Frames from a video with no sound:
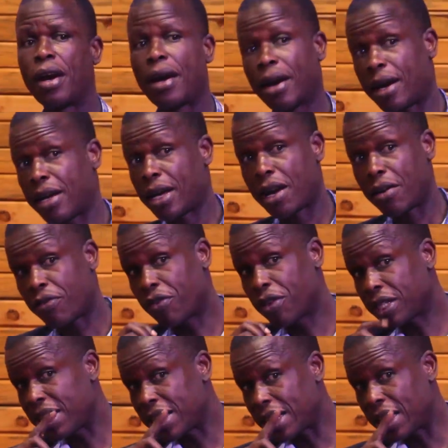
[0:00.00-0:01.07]
I have
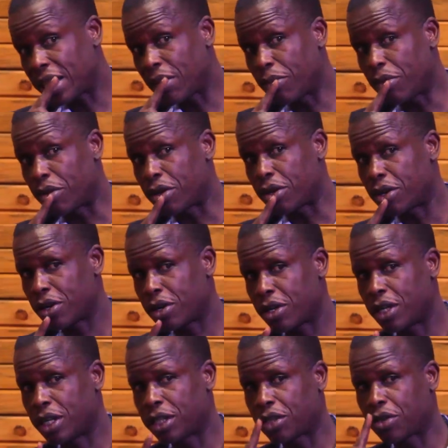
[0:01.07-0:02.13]
written another book.
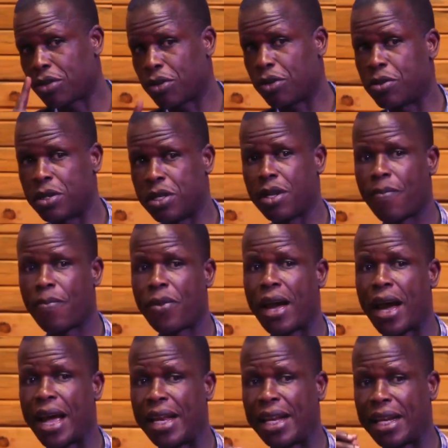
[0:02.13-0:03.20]
It's called
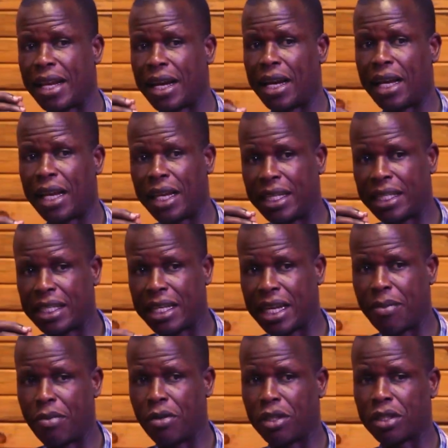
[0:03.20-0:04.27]
An
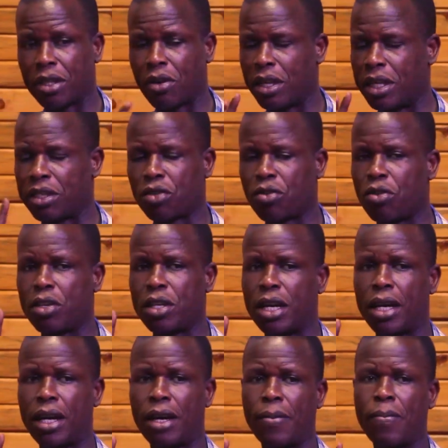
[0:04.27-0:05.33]
8-Year Boy's. Okay, it's called
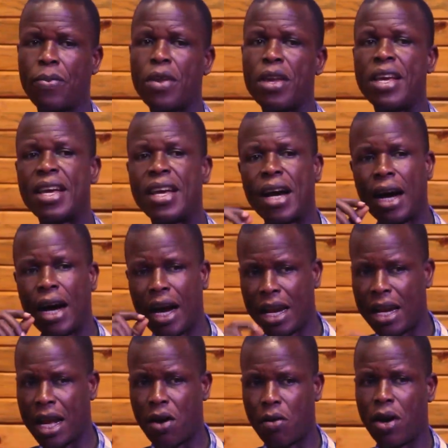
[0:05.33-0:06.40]

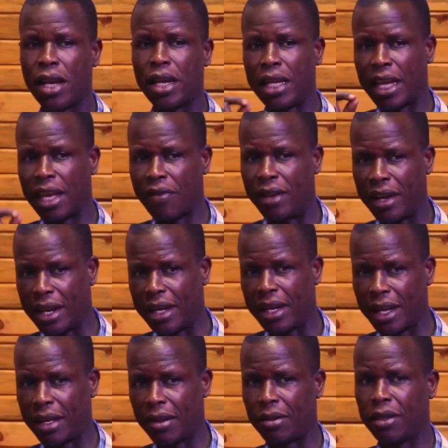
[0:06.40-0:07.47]
An Hour in Heaven and
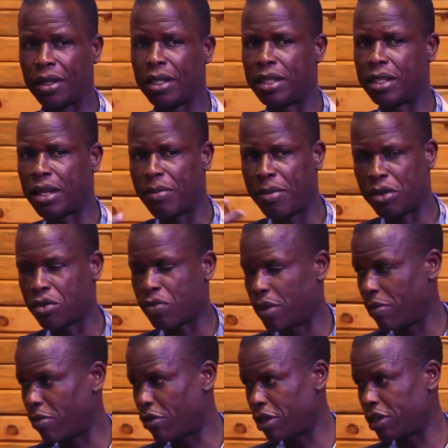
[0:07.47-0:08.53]
Hell. It's about
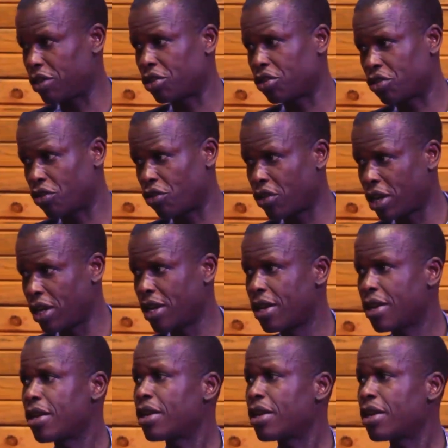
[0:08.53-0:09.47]
my boy's story.